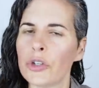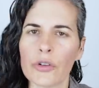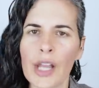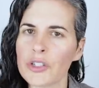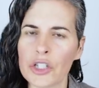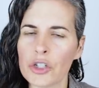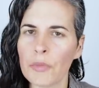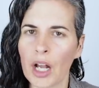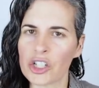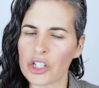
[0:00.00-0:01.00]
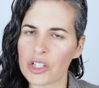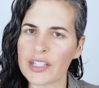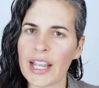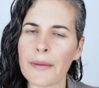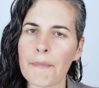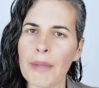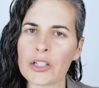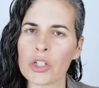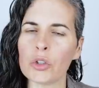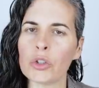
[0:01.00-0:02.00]
You don't have to do much. Just take a
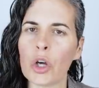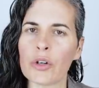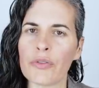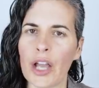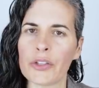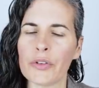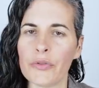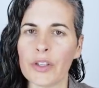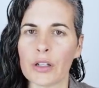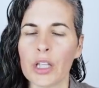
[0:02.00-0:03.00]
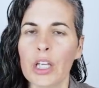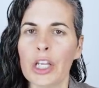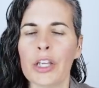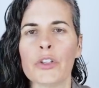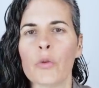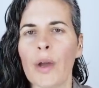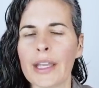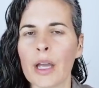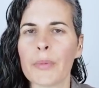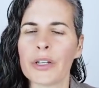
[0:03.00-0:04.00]
mental note of how you feel. If you
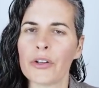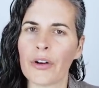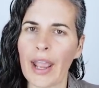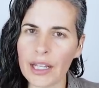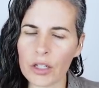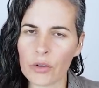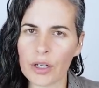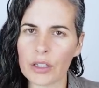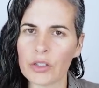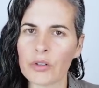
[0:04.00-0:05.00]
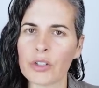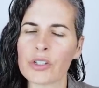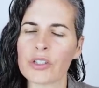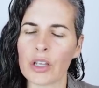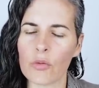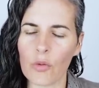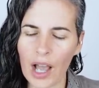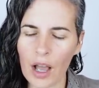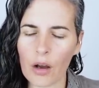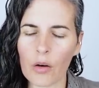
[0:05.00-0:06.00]
wake up and you're angry, you can just say,
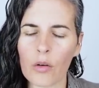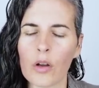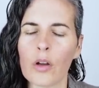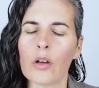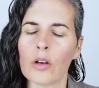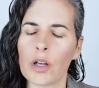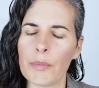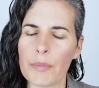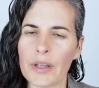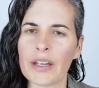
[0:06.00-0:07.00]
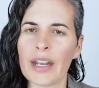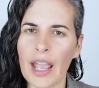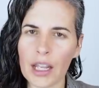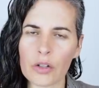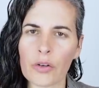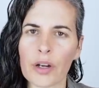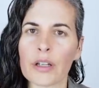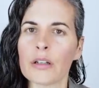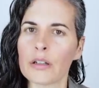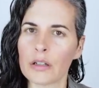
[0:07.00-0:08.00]
wow, I'm a bit
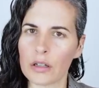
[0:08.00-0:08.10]
angry.